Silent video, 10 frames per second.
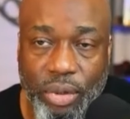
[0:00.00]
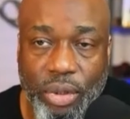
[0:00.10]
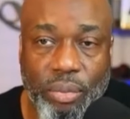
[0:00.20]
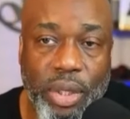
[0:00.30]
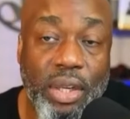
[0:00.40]

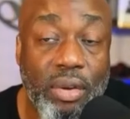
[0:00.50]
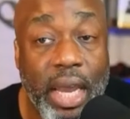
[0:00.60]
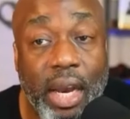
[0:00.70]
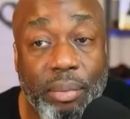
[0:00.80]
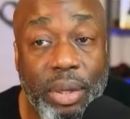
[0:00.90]
to, but you
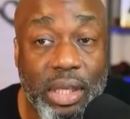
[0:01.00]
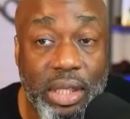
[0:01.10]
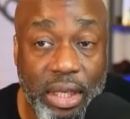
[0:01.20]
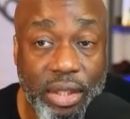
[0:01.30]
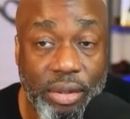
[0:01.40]
got to be
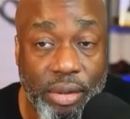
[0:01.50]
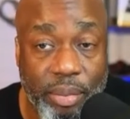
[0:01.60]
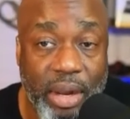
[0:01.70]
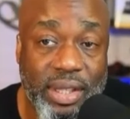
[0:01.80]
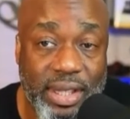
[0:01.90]
intentional
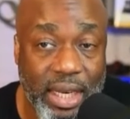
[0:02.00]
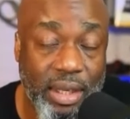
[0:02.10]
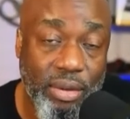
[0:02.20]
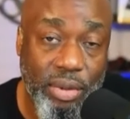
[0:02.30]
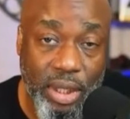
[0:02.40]
about setting
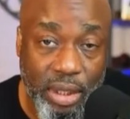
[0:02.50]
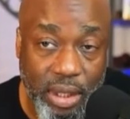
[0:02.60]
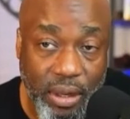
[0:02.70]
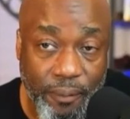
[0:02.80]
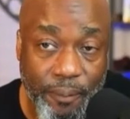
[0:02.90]
those things
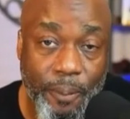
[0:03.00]
up,